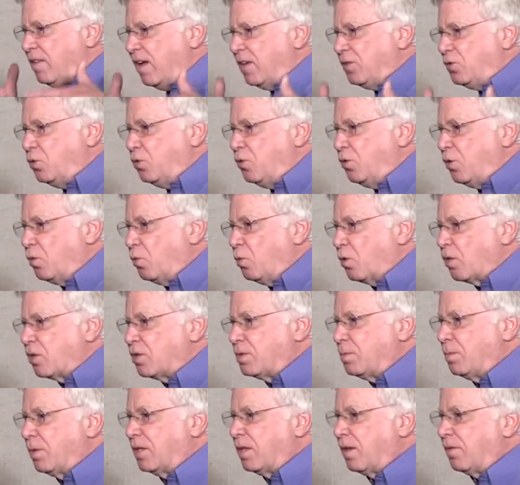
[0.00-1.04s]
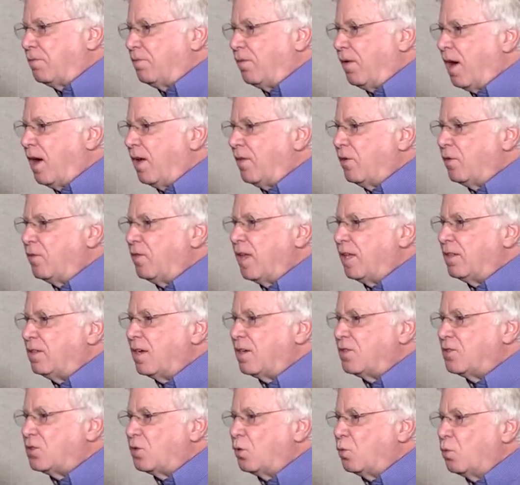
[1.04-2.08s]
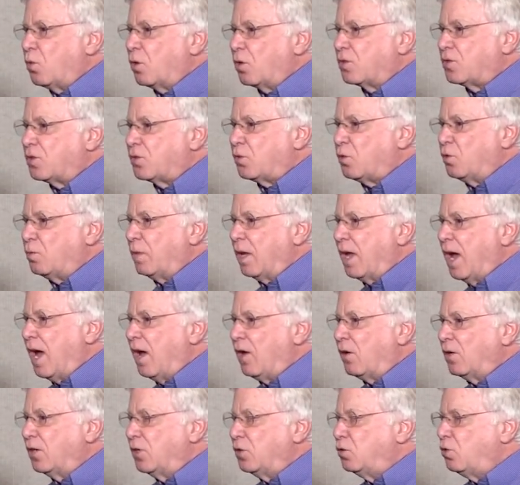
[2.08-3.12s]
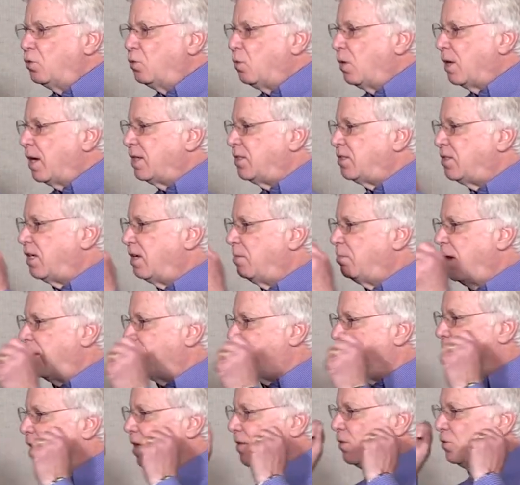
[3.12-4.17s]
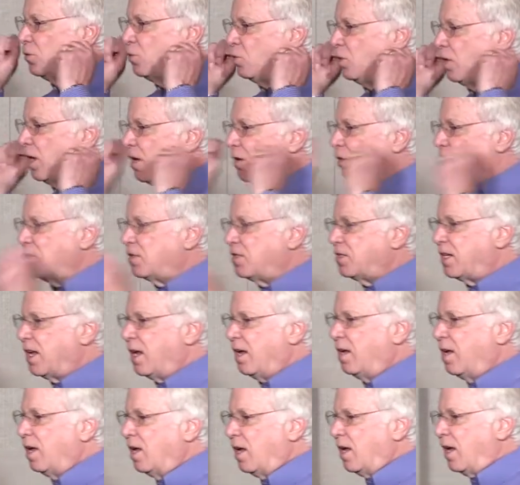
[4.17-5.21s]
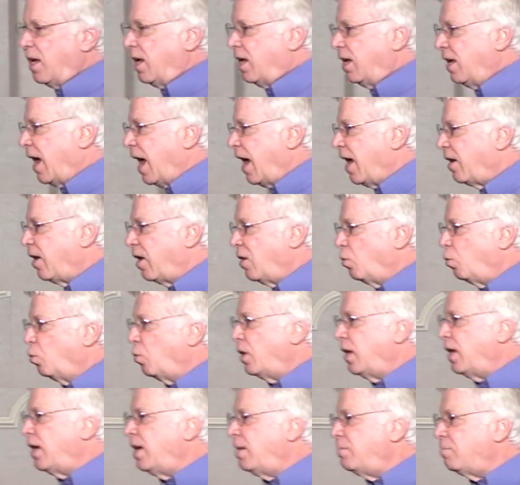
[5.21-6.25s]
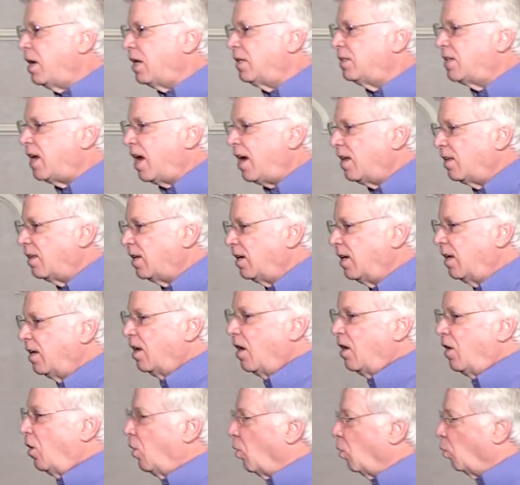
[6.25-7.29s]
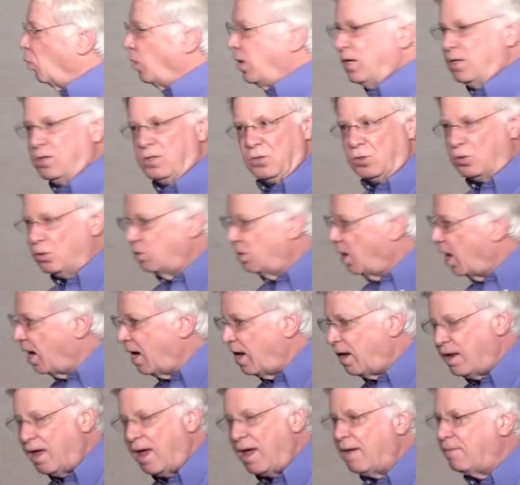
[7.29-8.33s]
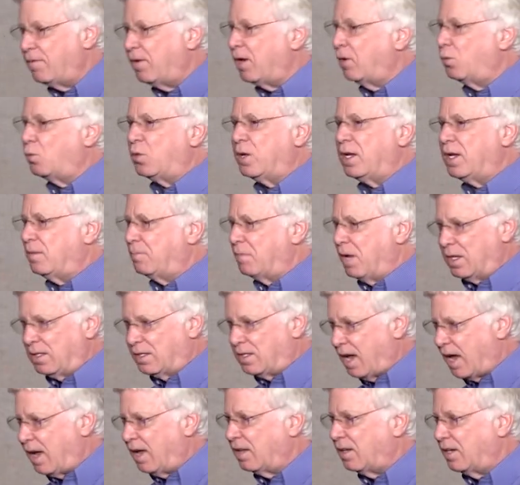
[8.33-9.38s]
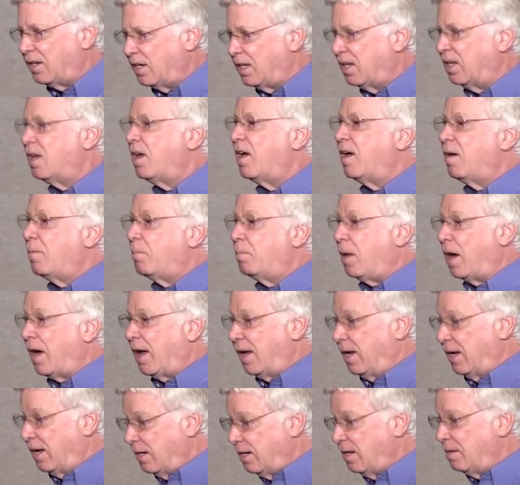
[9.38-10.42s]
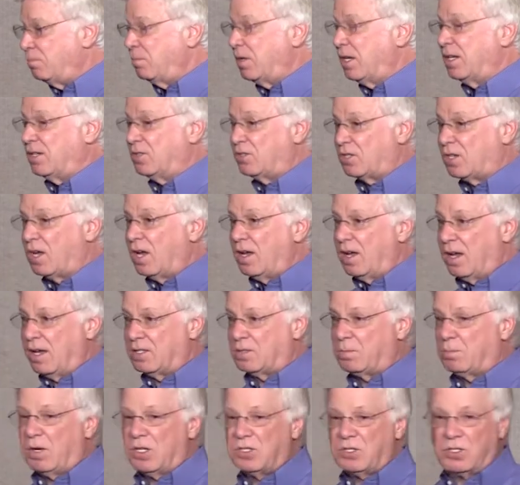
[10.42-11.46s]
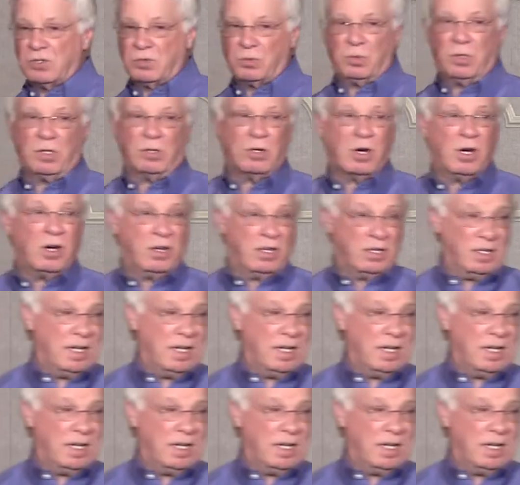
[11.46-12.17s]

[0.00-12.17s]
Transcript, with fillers: that do the works, but the Father that does the works through me. I only do what I see my Father do, and I only say, He had a we mentality. We do not have a we mentality by any means as much as we're going to